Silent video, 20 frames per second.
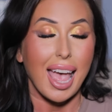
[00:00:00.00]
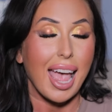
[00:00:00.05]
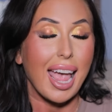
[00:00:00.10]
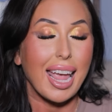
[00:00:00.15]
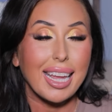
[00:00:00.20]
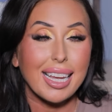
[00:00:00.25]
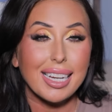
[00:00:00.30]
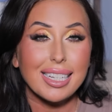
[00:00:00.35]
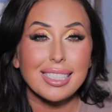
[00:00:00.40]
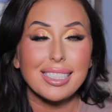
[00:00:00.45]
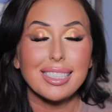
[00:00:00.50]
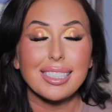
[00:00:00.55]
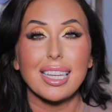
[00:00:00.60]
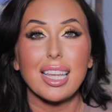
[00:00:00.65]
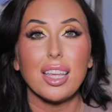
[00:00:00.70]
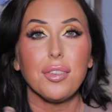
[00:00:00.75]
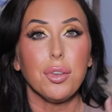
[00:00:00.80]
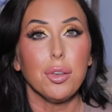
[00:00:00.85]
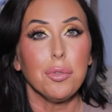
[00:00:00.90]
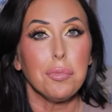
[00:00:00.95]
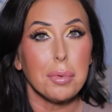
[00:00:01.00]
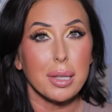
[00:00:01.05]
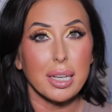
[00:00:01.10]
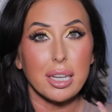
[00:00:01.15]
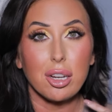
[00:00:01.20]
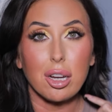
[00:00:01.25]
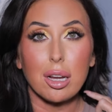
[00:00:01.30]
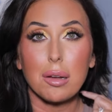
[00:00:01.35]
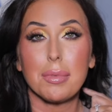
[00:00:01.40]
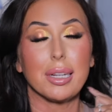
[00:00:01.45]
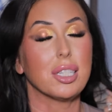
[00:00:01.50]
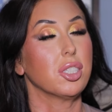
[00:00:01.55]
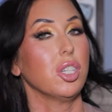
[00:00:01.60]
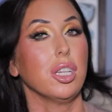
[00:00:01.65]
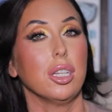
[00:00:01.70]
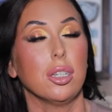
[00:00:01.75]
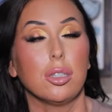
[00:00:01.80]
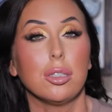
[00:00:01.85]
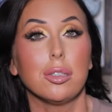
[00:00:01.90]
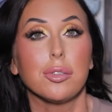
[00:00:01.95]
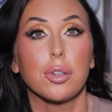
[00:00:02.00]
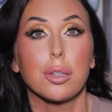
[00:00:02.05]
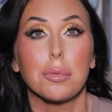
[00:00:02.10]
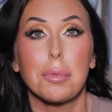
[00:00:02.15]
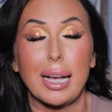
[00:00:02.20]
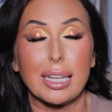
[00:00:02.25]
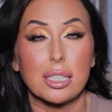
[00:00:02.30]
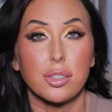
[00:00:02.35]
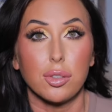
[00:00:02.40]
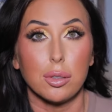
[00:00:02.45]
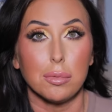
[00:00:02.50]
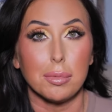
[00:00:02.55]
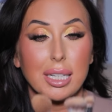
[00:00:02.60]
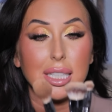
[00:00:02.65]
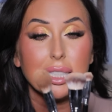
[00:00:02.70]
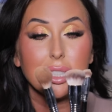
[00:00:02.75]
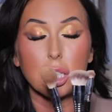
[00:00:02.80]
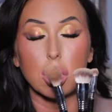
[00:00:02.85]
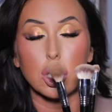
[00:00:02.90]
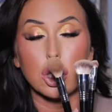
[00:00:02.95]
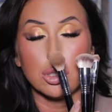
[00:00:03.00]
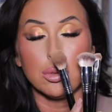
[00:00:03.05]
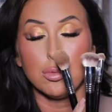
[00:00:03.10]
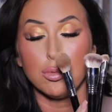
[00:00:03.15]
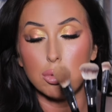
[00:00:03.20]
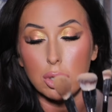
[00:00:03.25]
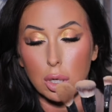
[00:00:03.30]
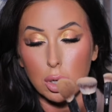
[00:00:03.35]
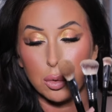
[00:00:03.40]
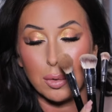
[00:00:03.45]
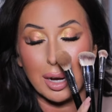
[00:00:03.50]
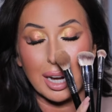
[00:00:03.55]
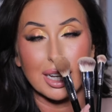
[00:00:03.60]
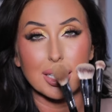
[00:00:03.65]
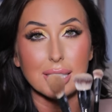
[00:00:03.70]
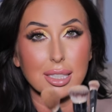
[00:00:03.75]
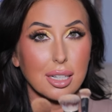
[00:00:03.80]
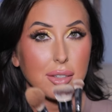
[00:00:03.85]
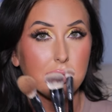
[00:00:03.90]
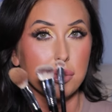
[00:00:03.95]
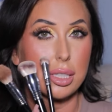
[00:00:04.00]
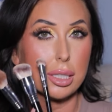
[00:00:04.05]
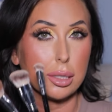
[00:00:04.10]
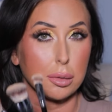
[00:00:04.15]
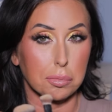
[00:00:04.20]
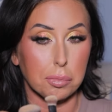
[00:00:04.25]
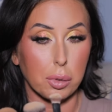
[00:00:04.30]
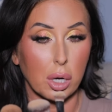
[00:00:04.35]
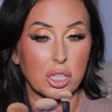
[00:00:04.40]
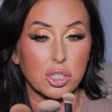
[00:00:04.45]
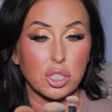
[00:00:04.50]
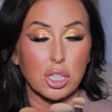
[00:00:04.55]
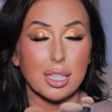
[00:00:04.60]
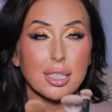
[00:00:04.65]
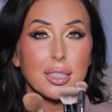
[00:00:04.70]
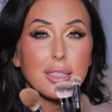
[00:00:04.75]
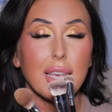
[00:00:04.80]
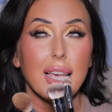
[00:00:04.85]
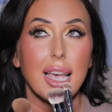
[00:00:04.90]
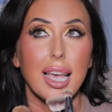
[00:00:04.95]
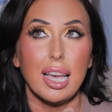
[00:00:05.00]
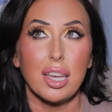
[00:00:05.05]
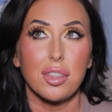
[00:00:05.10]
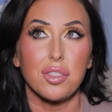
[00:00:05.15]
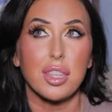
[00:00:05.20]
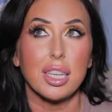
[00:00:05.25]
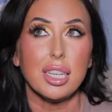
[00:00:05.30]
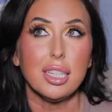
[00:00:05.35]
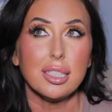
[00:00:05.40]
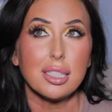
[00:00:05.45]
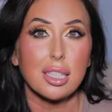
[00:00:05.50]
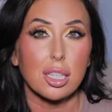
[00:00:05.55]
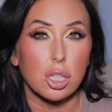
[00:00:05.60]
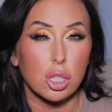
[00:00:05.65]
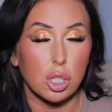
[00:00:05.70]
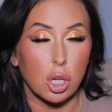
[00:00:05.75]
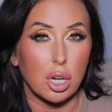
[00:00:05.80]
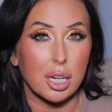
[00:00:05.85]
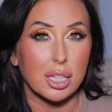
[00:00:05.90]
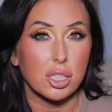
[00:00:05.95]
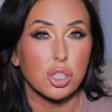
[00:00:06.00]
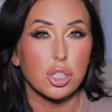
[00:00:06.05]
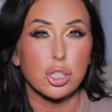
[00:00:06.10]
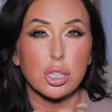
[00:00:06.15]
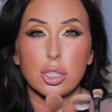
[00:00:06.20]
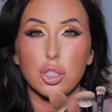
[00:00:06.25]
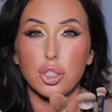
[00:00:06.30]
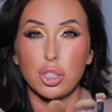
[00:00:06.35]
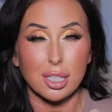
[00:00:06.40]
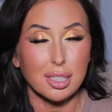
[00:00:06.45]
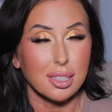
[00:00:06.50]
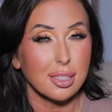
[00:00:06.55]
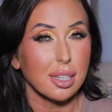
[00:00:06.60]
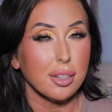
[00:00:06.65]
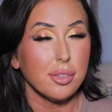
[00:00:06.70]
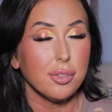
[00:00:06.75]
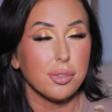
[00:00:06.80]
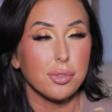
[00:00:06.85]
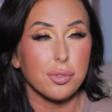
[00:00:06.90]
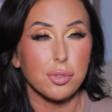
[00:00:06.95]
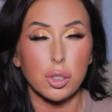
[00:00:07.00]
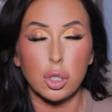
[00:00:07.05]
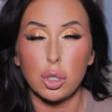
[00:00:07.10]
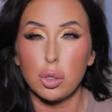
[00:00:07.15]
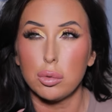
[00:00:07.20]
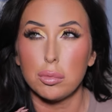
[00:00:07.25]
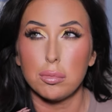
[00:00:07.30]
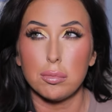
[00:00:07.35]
And if you've been here at my channel for the past few months, you know I love these brushes. These launched just a few